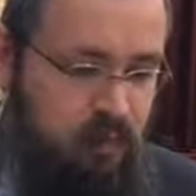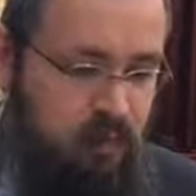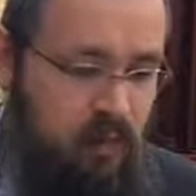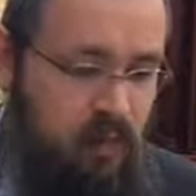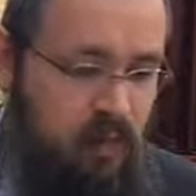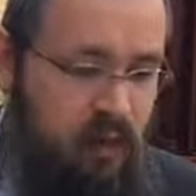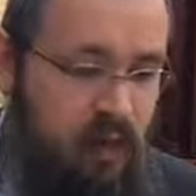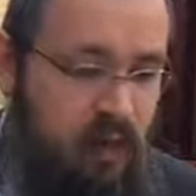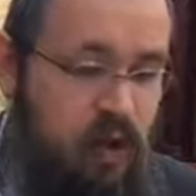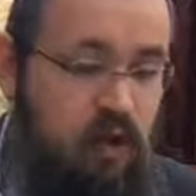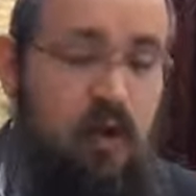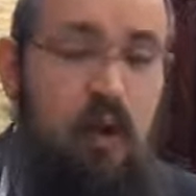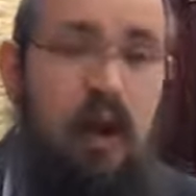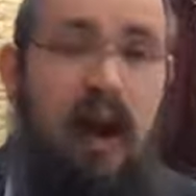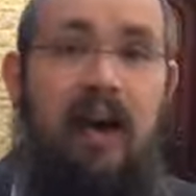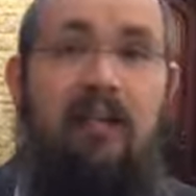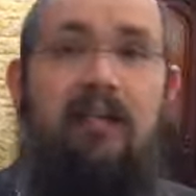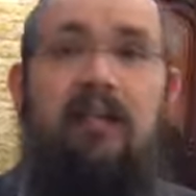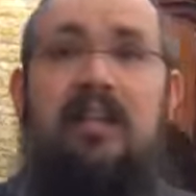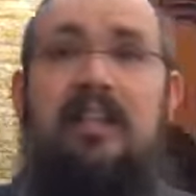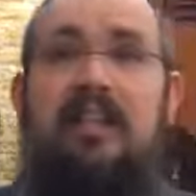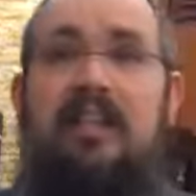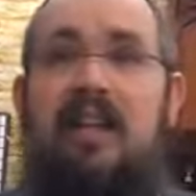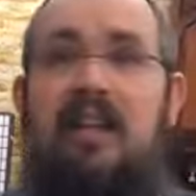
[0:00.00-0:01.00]
So
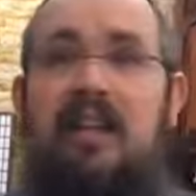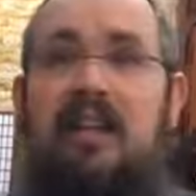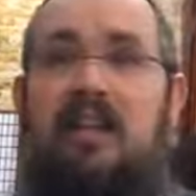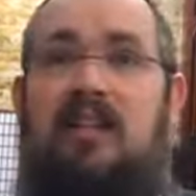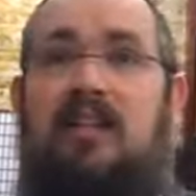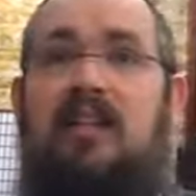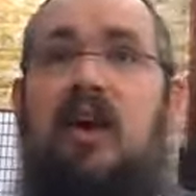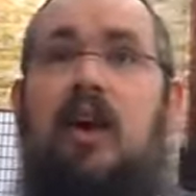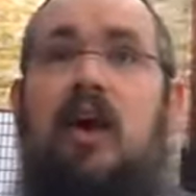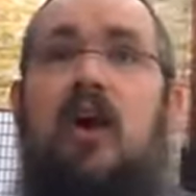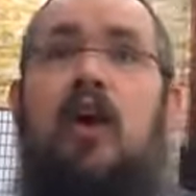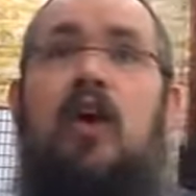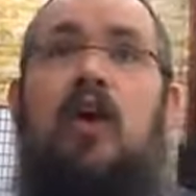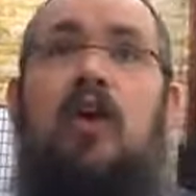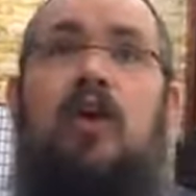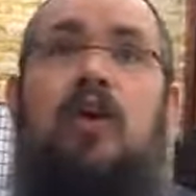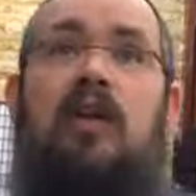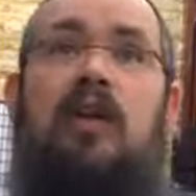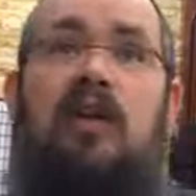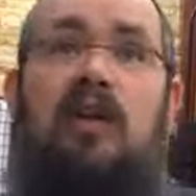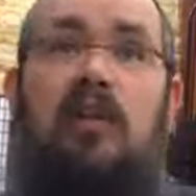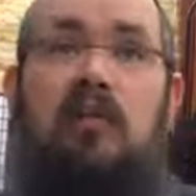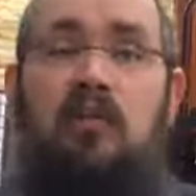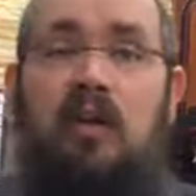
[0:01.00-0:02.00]
having said this,
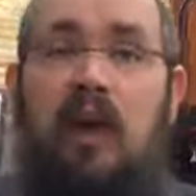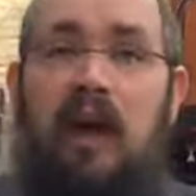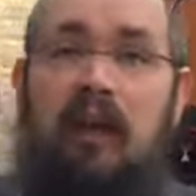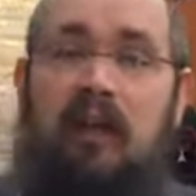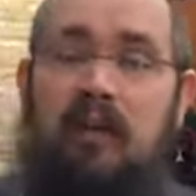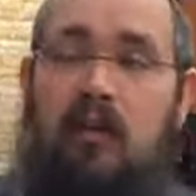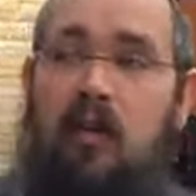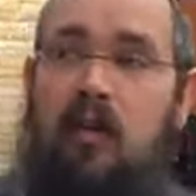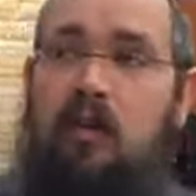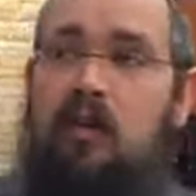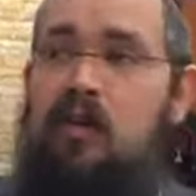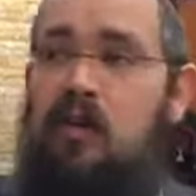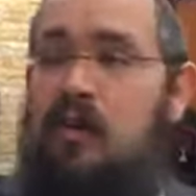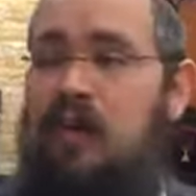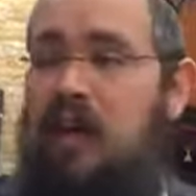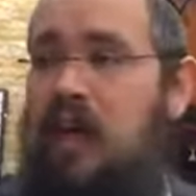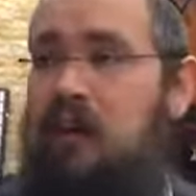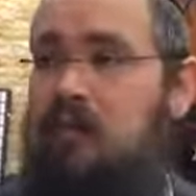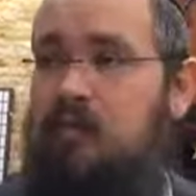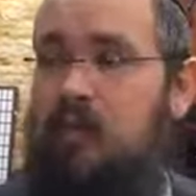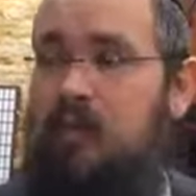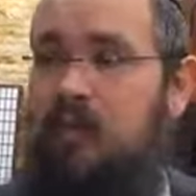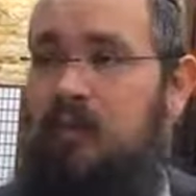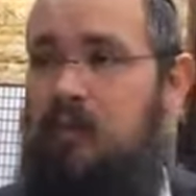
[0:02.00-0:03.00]
also
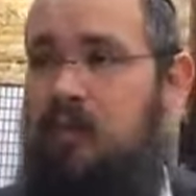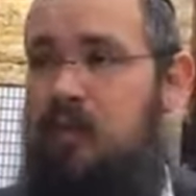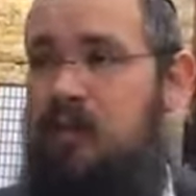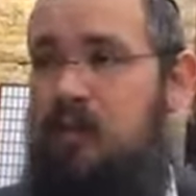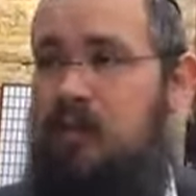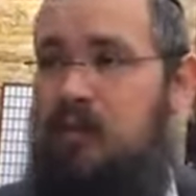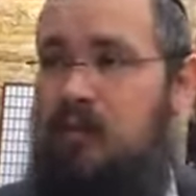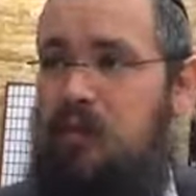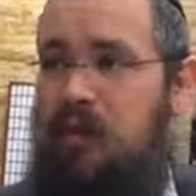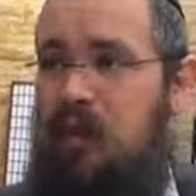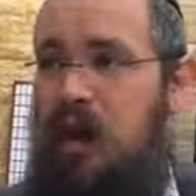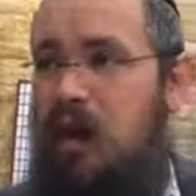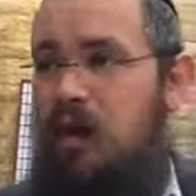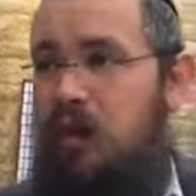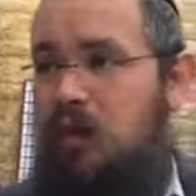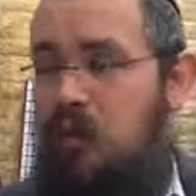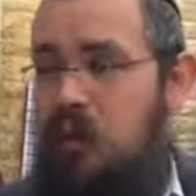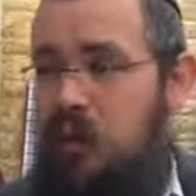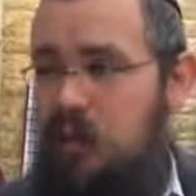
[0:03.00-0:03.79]
again, our